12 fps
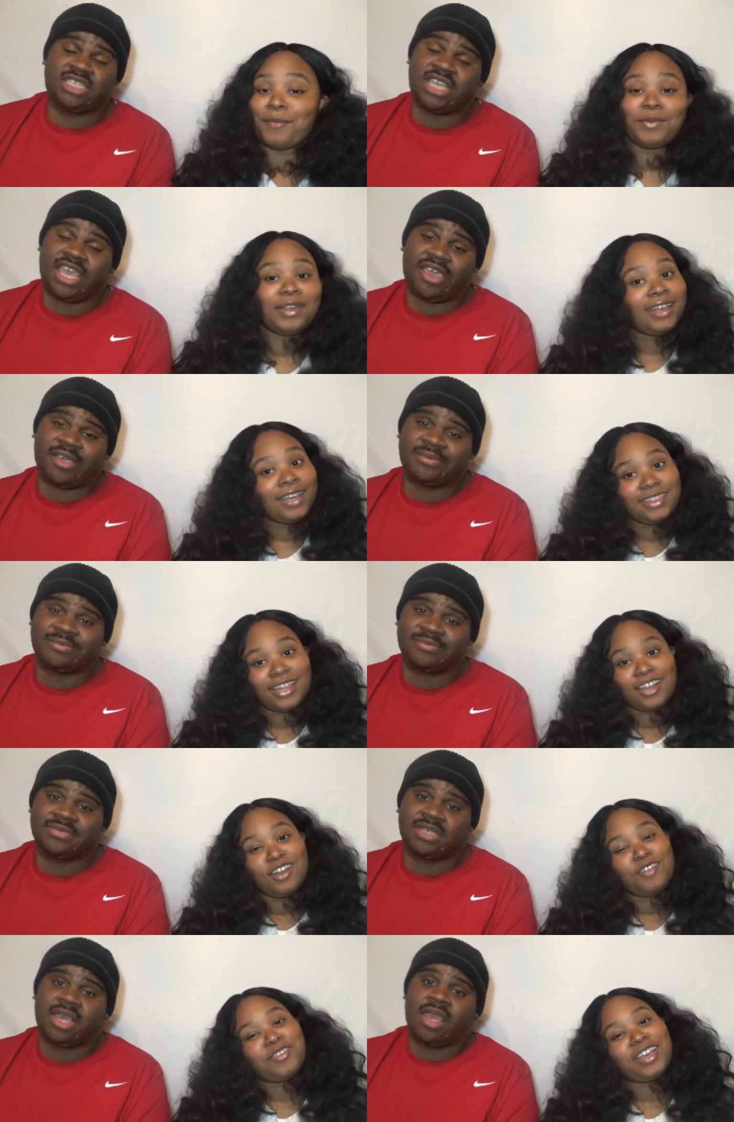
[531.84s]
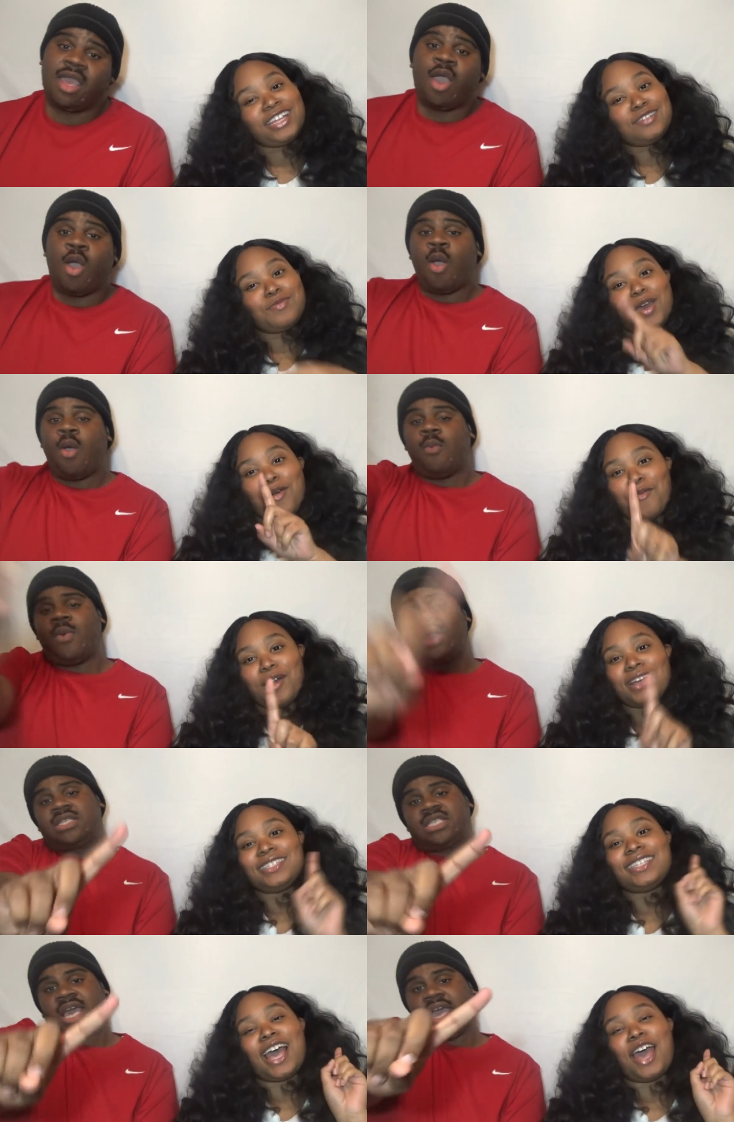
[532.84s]
Speaker 1: share, hit that notification bell one,
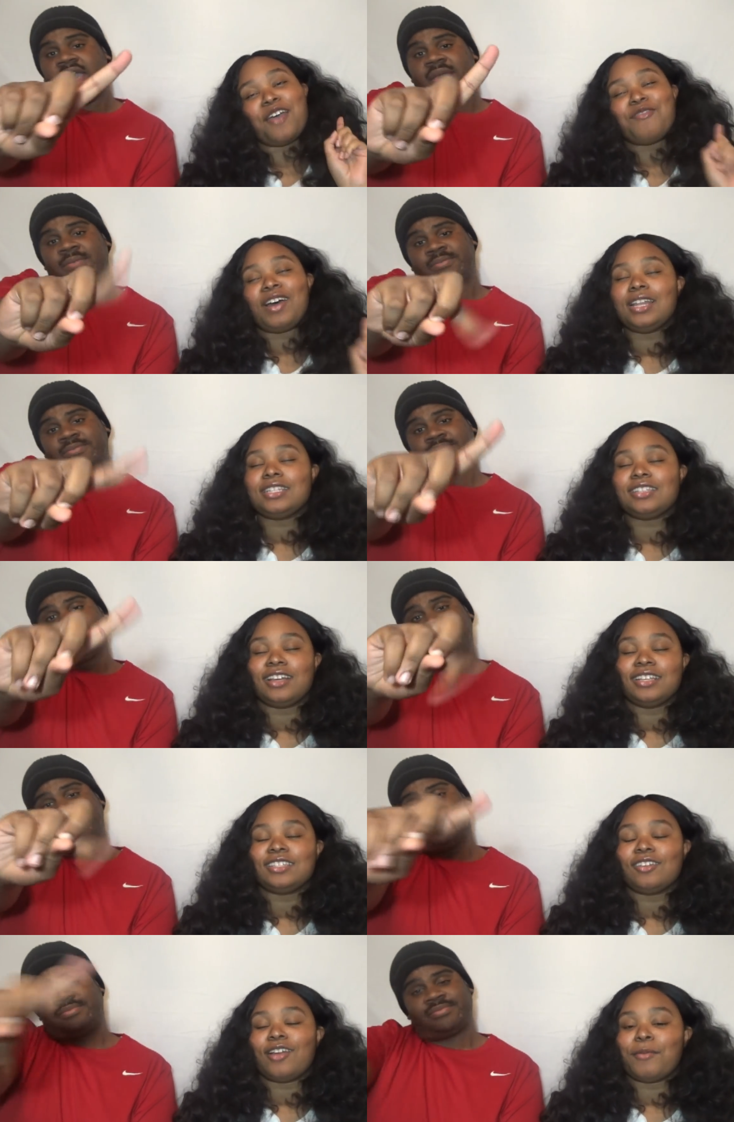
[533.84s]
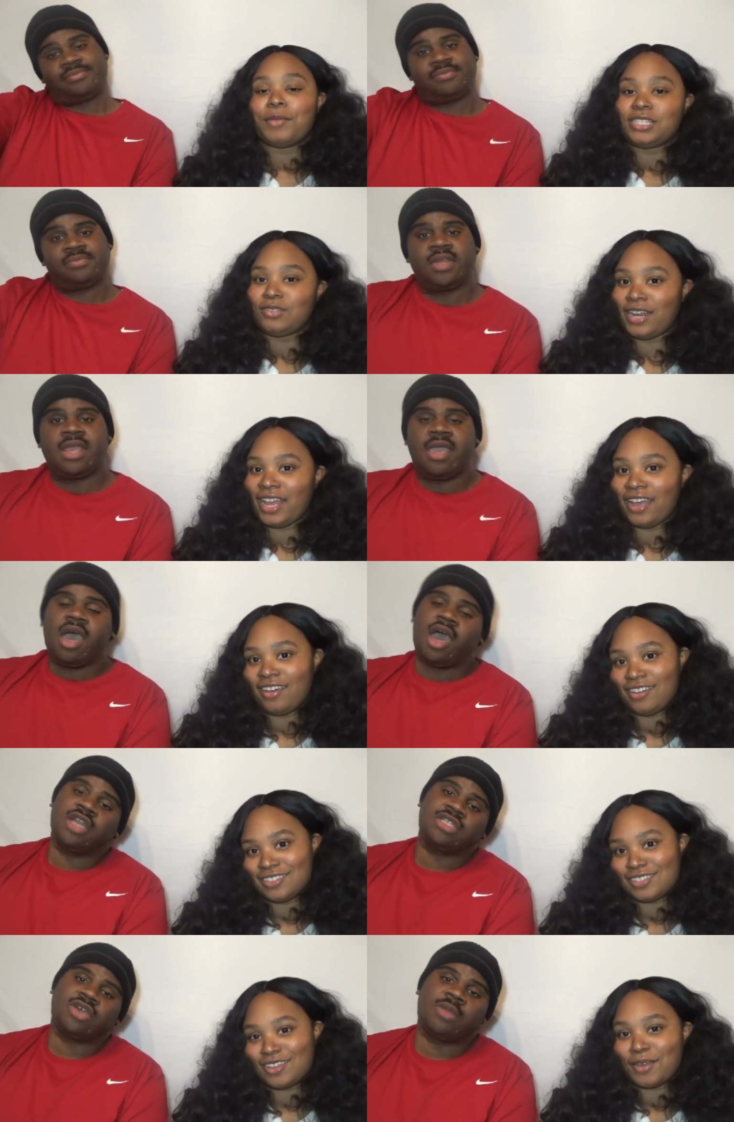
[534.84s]
one time. time. Follow us on Instagram and Twitter.
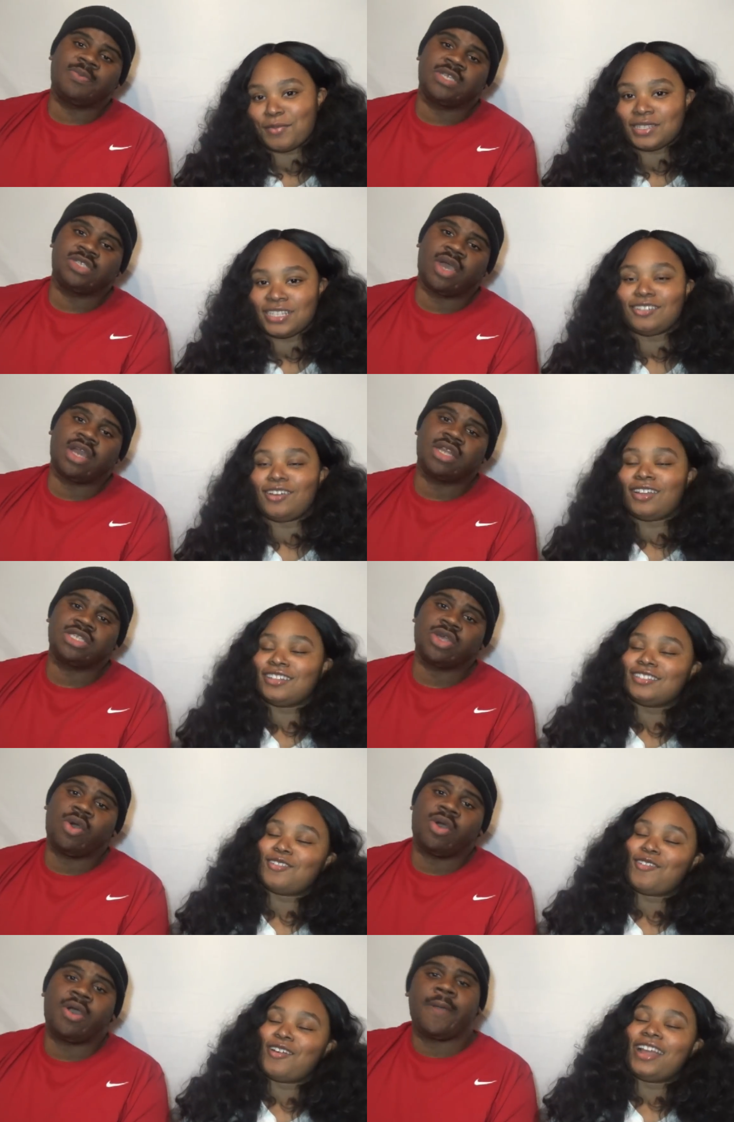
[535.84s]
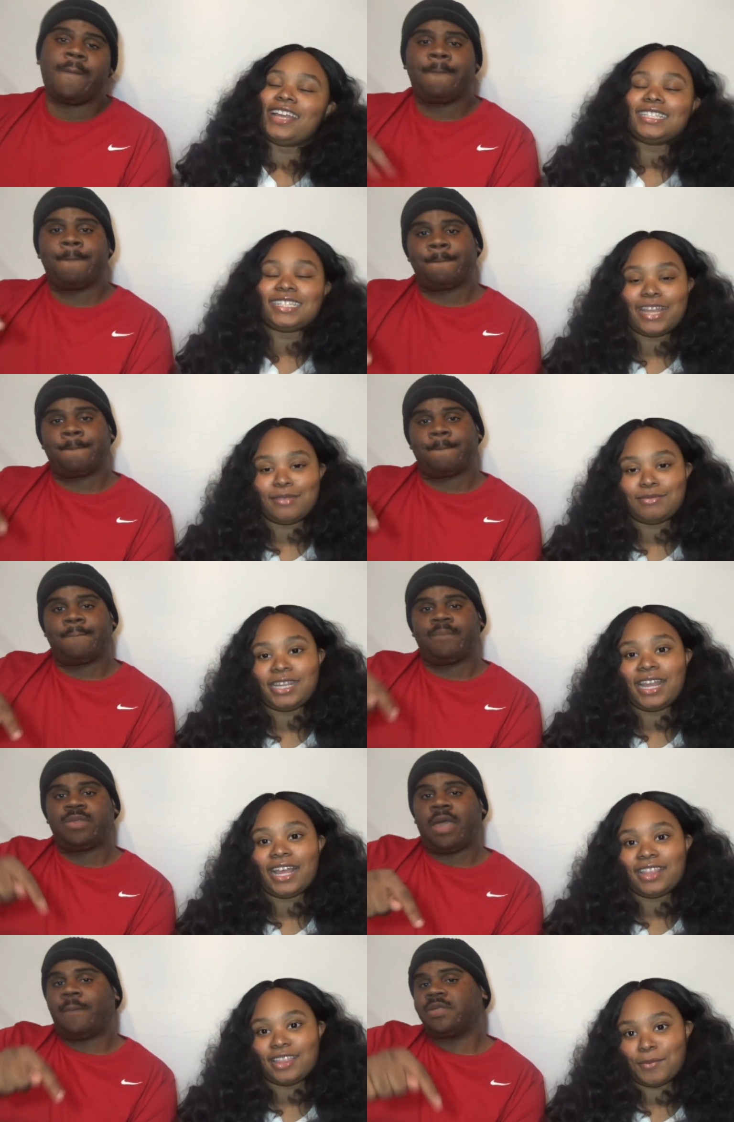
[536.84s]
Underscore, underscore the potential underscore, underscore and
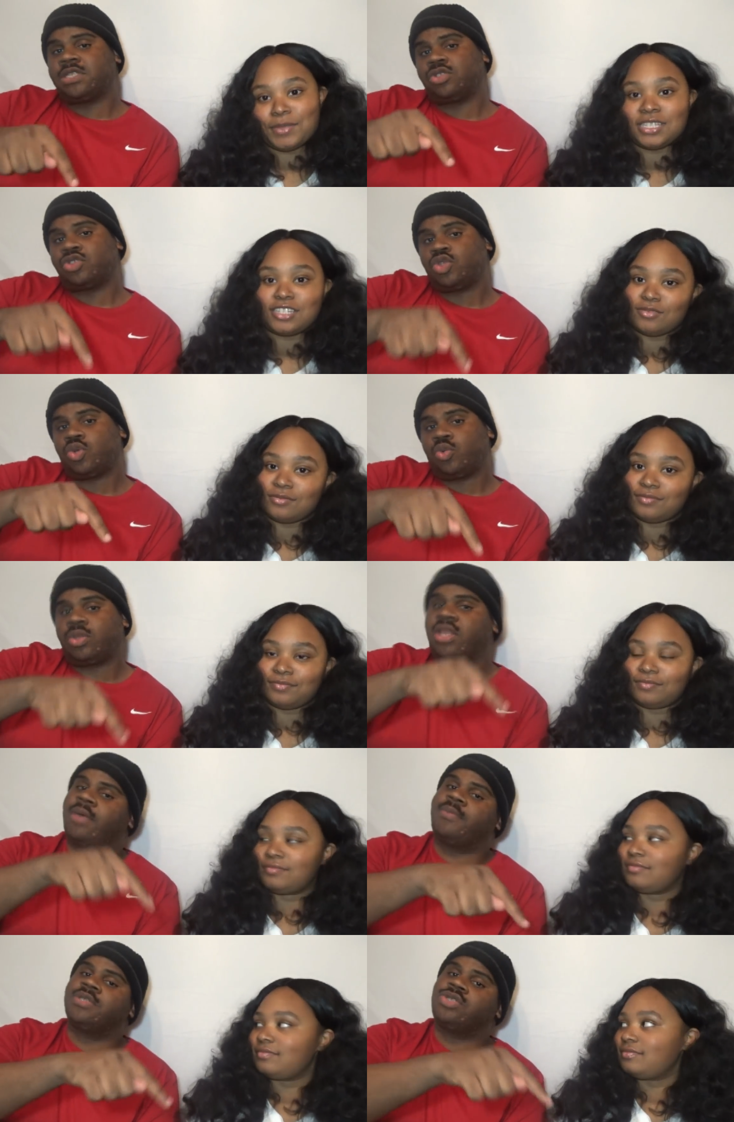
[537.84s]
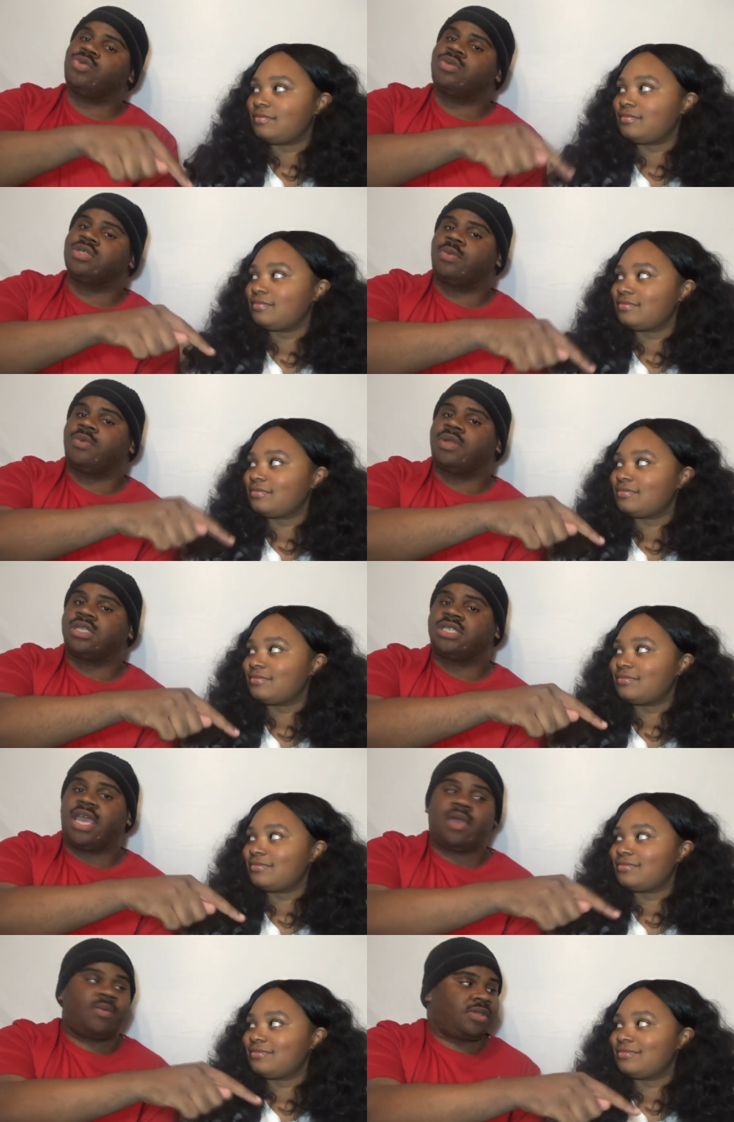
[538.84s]
Snapchat. The
Speaker 2: potential two, the number two, because we want to
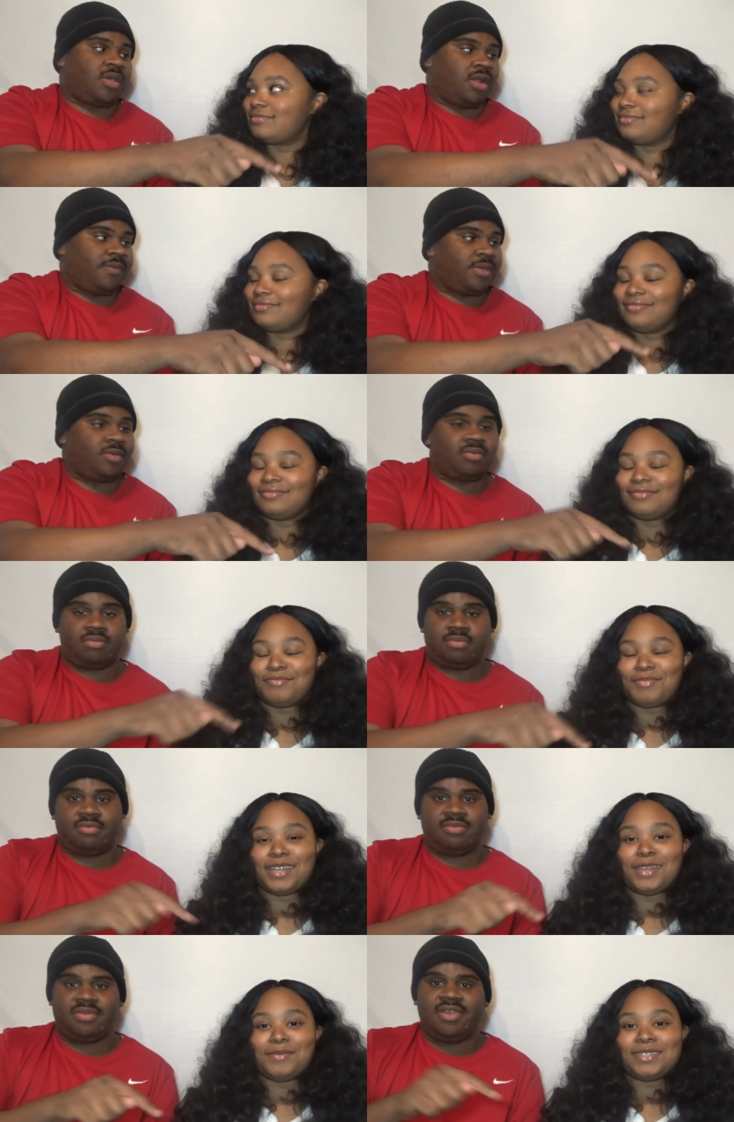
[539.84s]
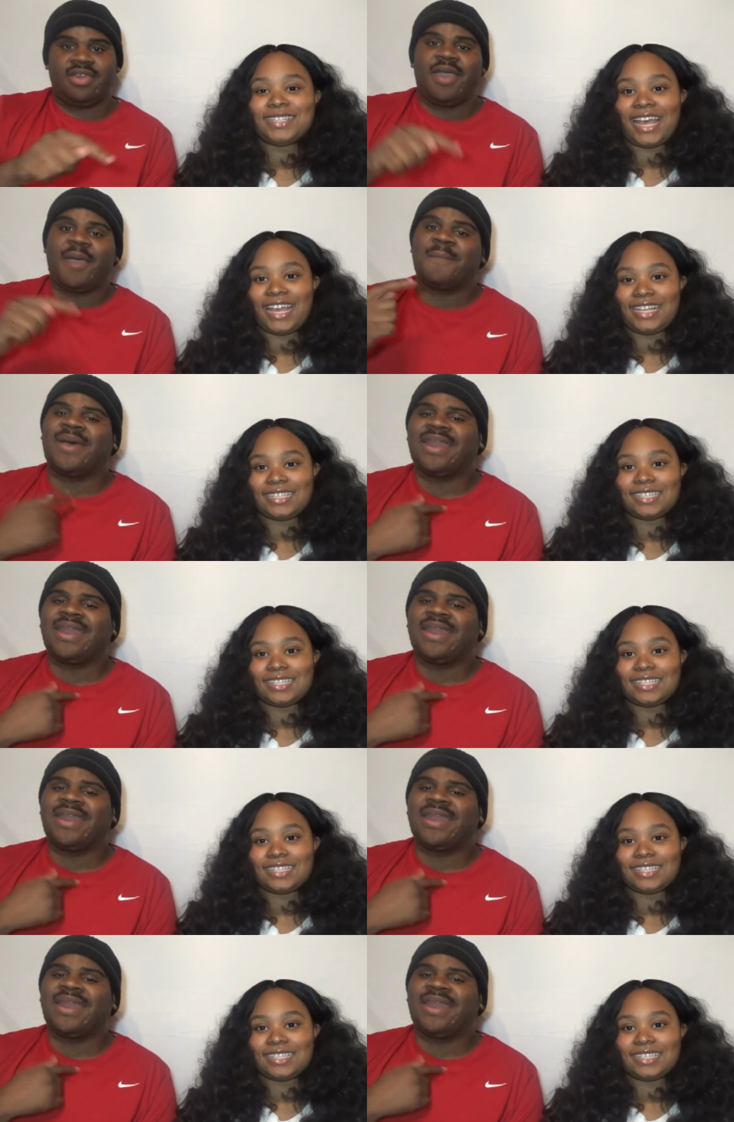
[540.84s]
chat with all of you.
Speaker 1: My name is Kate.
Speaker 2: My